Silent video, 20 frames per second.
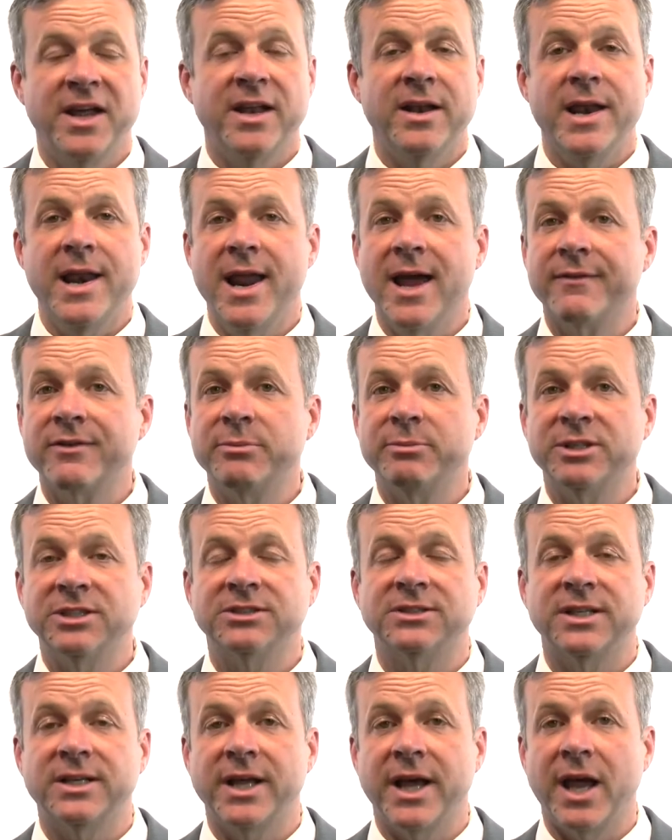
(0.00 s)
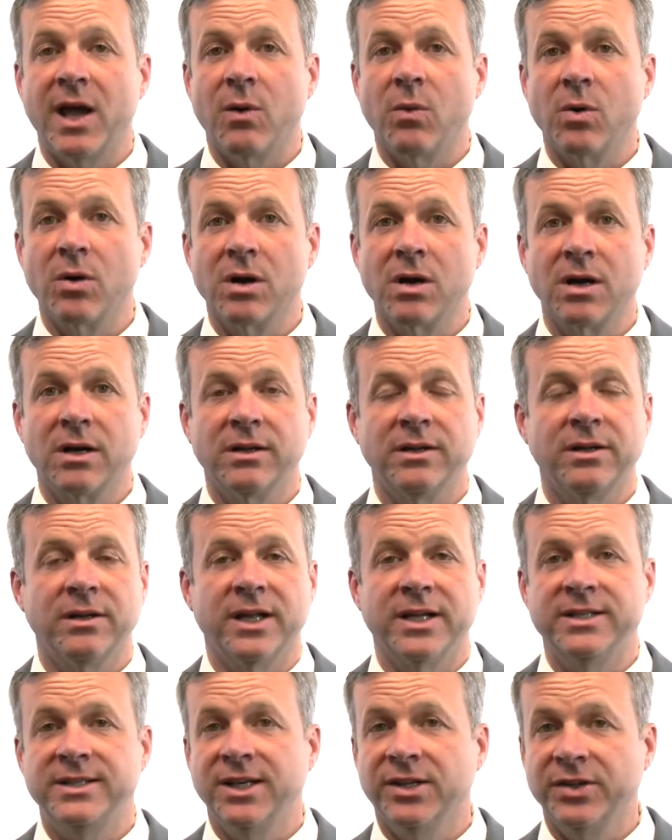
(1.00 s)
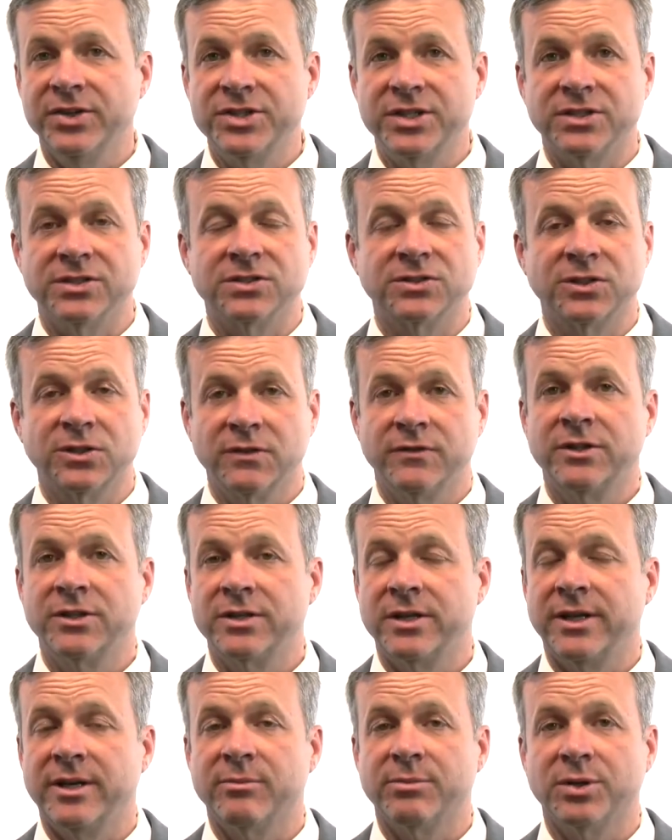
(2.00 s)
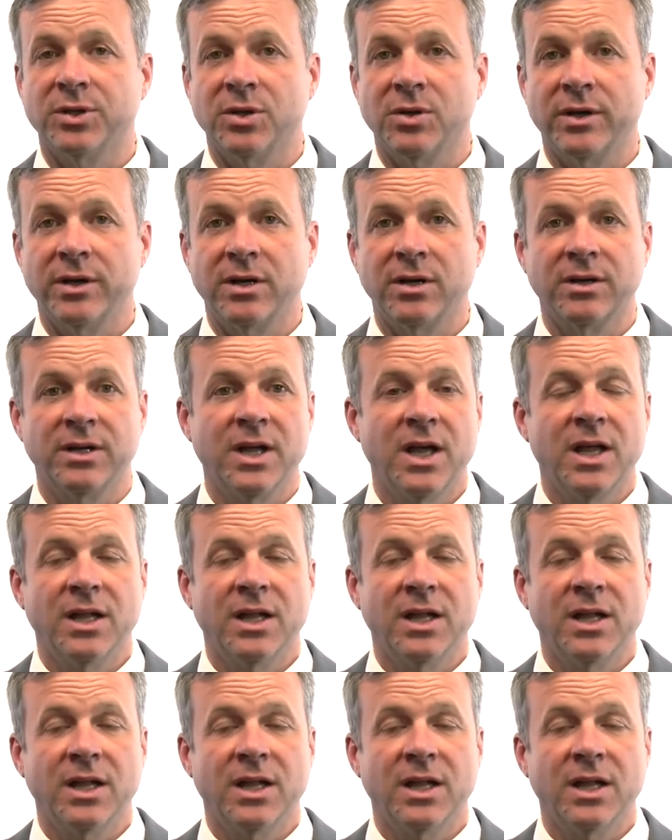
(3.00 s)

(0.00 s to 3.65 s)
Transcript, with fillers: never missed a day at work, a diligent servant to the employer,